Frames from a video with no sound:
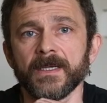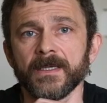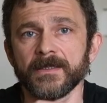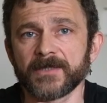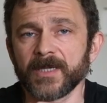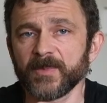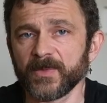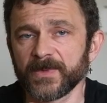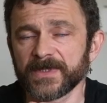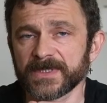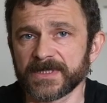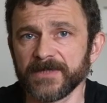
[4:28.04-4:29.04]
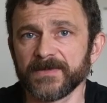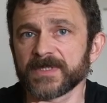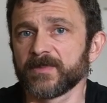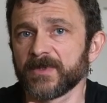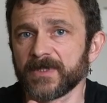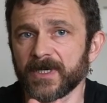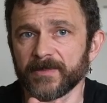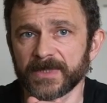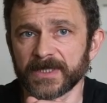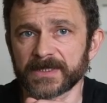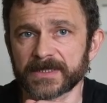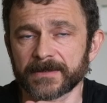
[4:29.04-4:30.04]
Grammar with as if is more
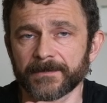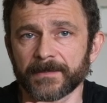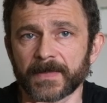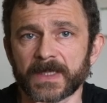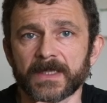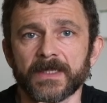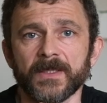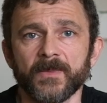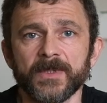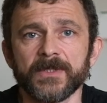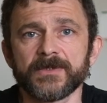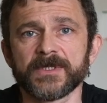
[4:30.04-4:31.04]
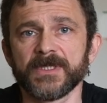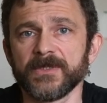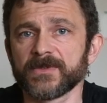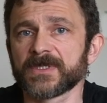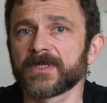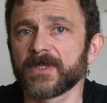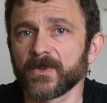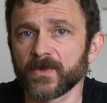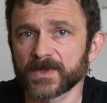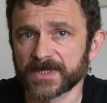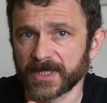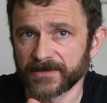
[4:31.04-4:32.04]
complex. We usually use a
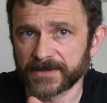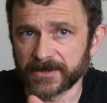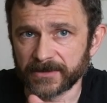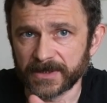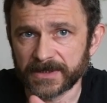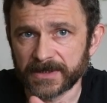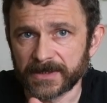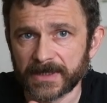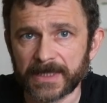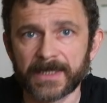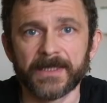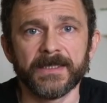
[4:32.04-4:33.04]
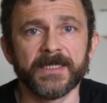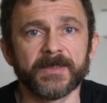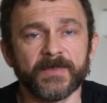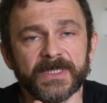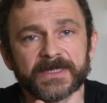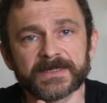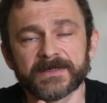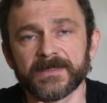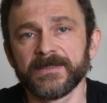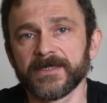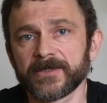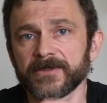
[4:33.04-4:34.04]
clause after it. It means that
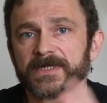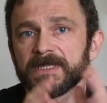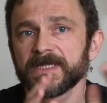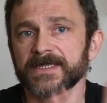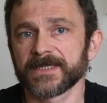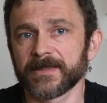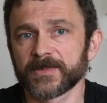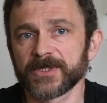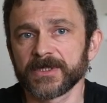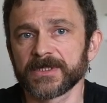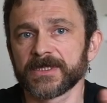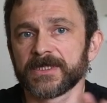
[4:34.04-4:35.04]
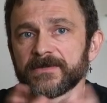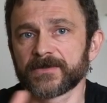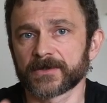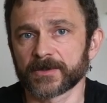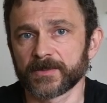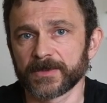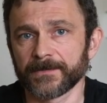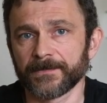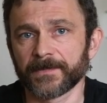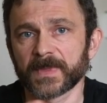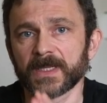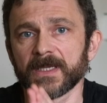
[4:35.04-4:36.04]
there is a subject and a verb.
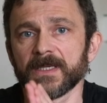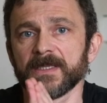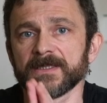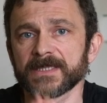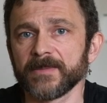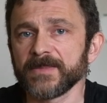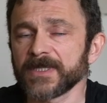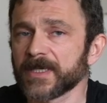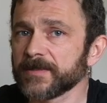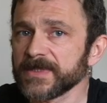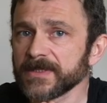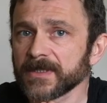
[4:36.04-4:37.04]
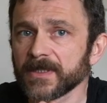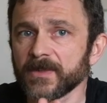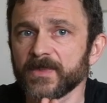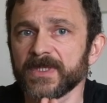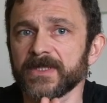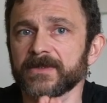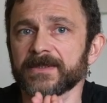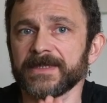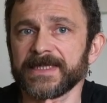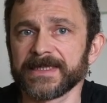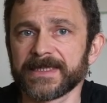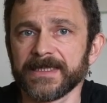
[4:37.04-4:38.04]
Sometimes, when you are
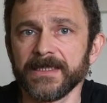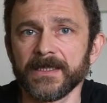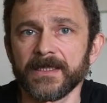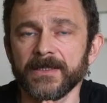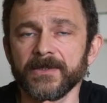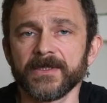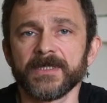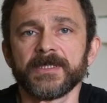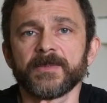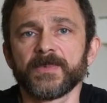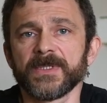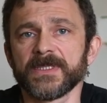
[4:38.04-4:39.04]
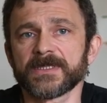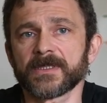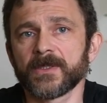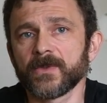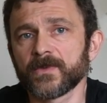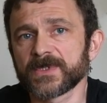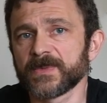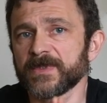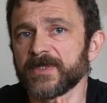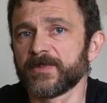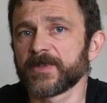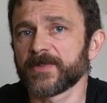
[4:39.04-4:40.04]
lucky, you can replace a clause with
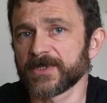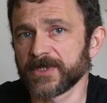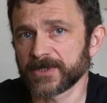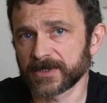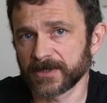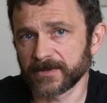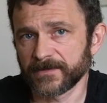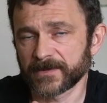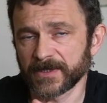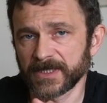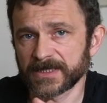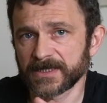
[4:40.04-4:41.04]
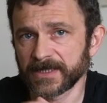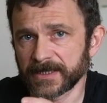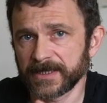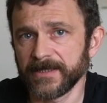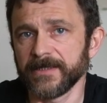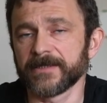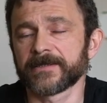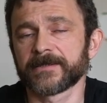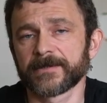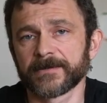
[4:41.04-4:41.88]
a prepositional phrase like here.